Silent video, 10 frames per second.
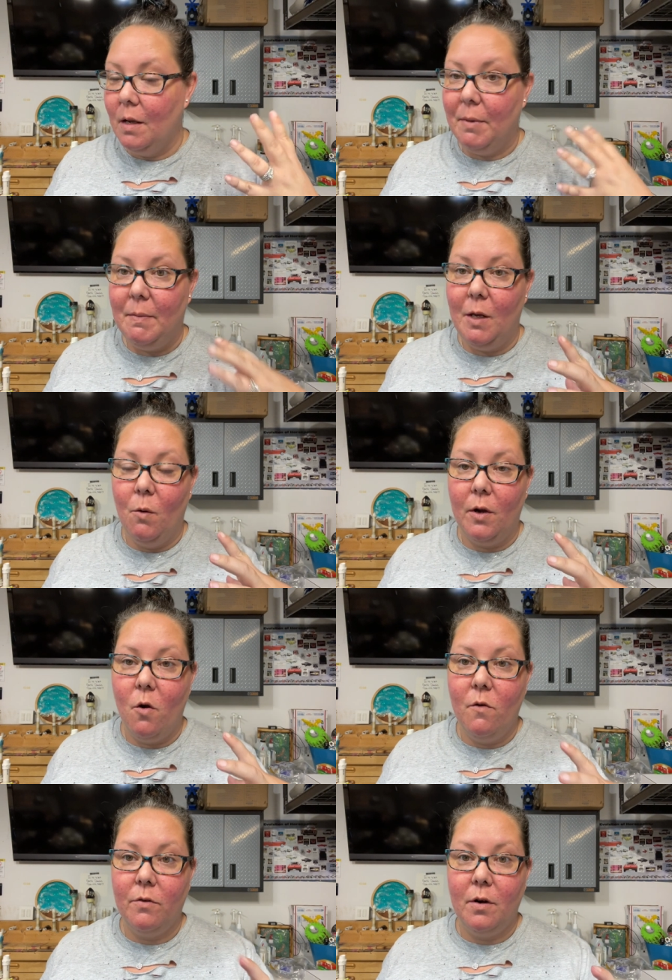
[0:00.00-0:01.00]
I'm going to be going
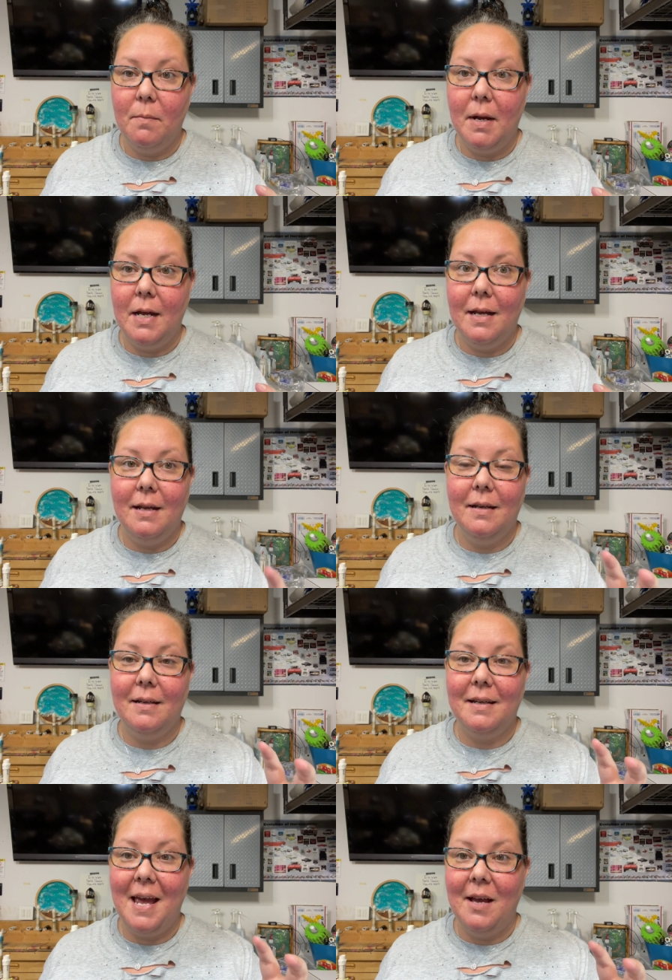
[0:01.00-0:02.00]
over my
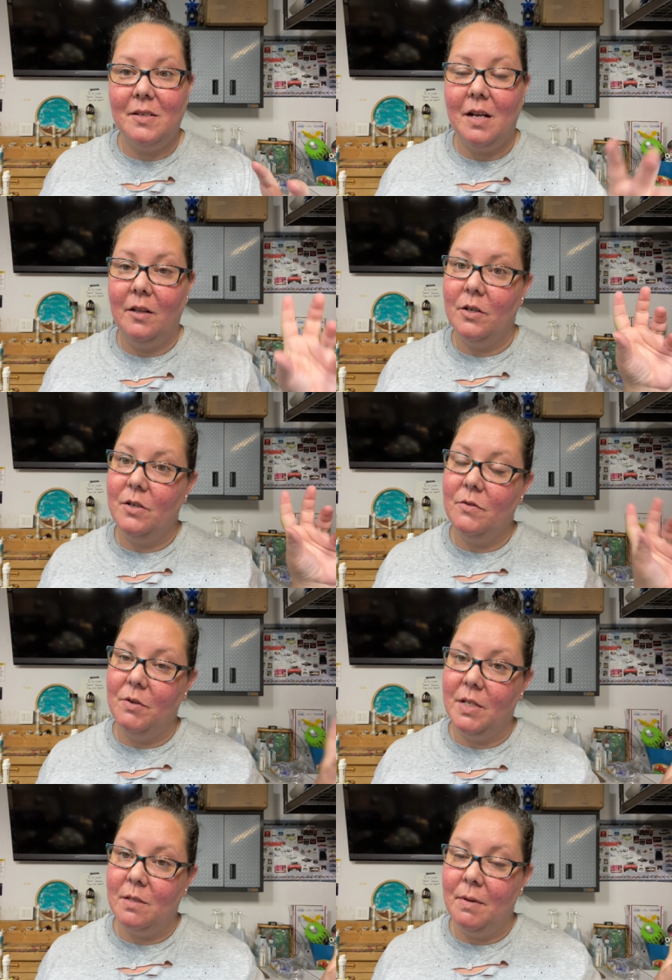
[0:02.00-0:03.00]
chaos colors for
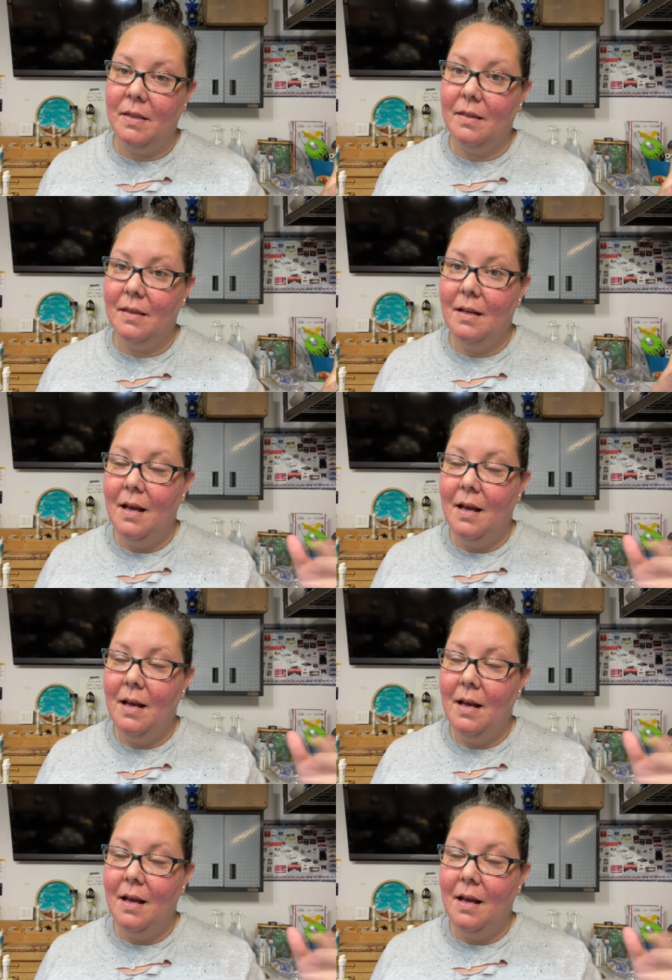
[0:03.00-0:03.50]
this month.